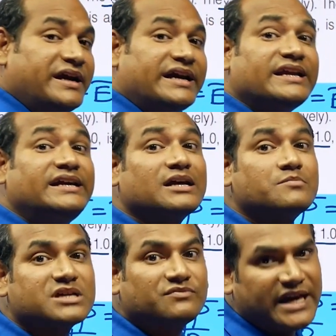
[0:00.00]
be written in
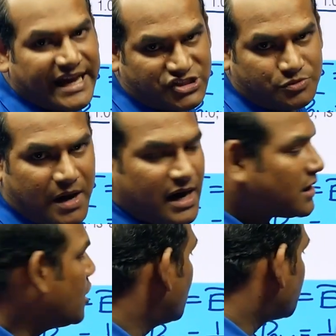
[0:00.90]
terms of the h
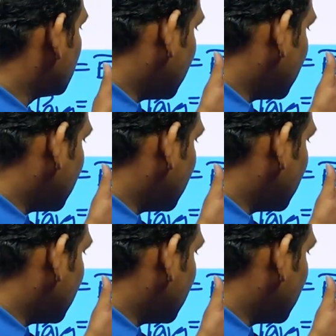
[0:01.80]
bar so